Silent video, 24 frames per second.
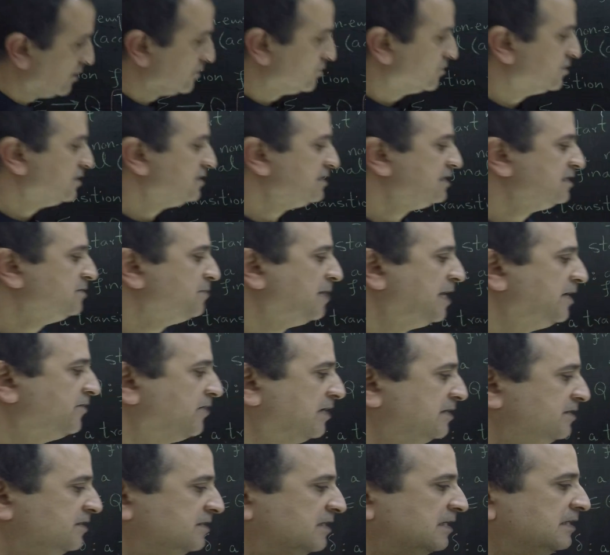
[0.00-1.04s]
So this is my
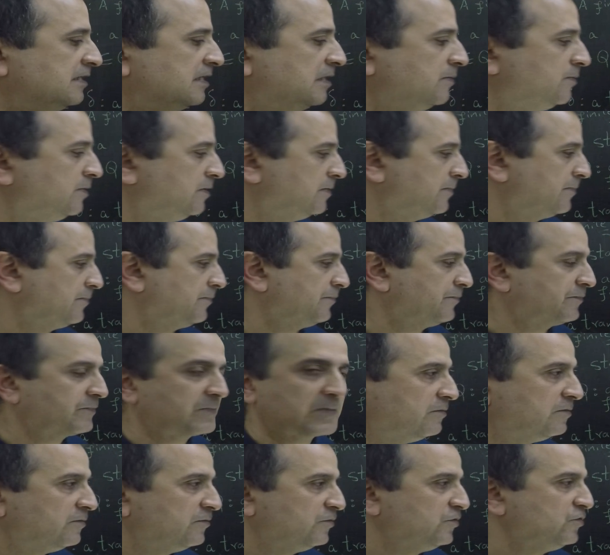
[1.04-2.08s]
transition table.
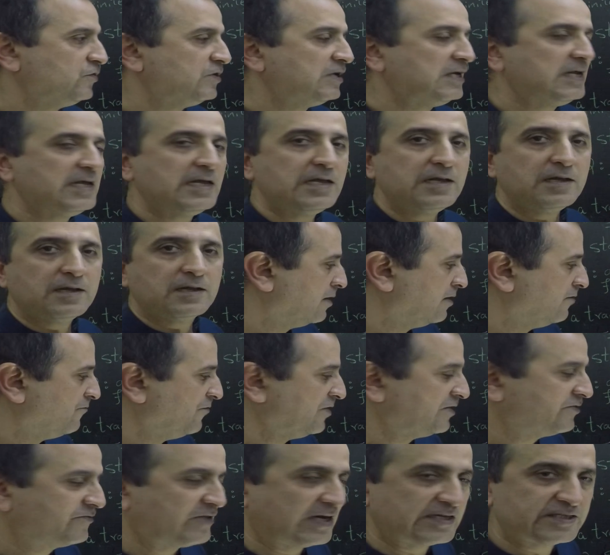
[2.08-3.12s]
Usually,
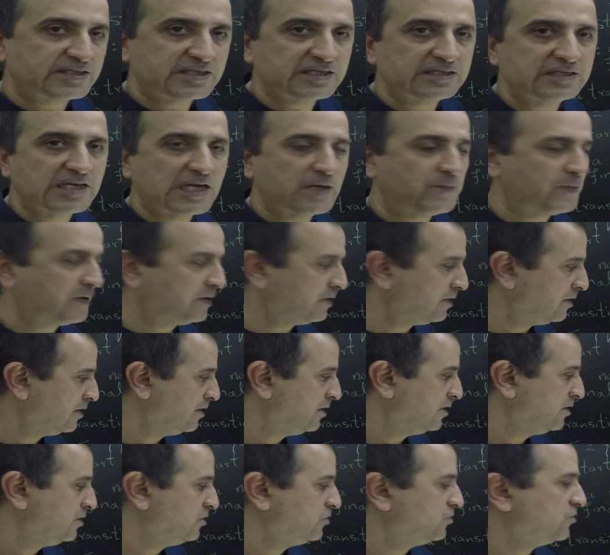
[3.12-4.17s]
with transition table,
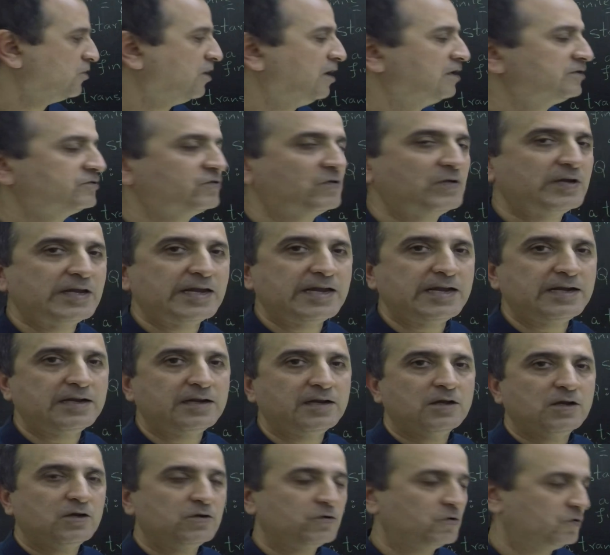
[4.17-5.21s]
you also need
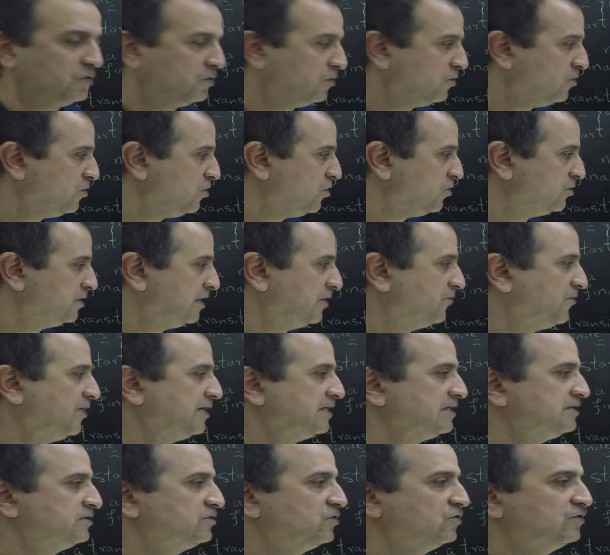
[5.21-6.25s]
to know that what
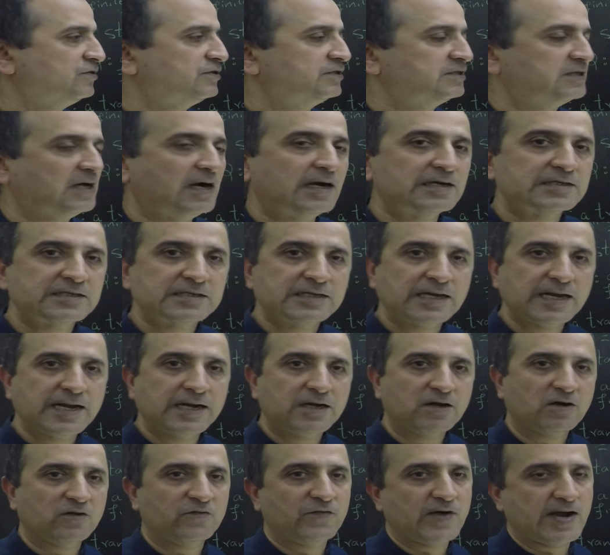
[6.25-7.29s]
is your start state
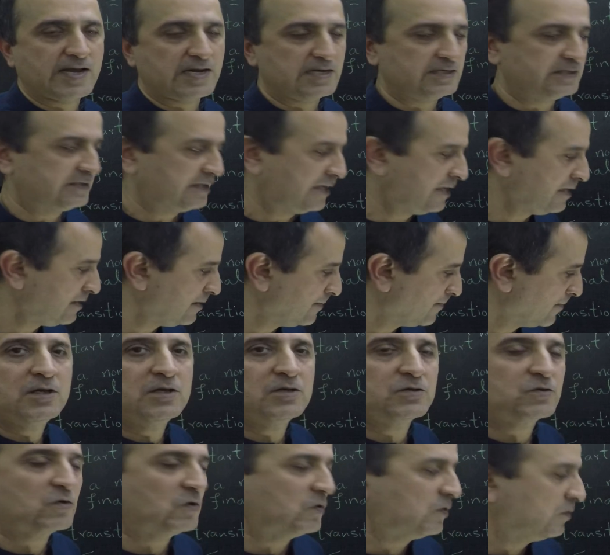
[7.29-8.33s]
or final state.
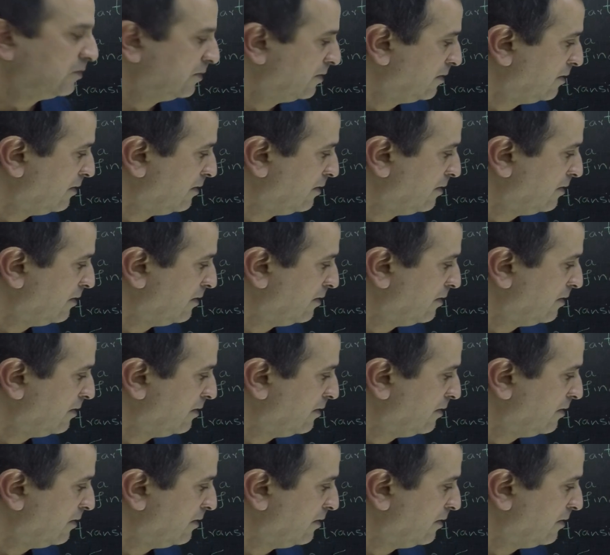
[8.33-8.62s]
So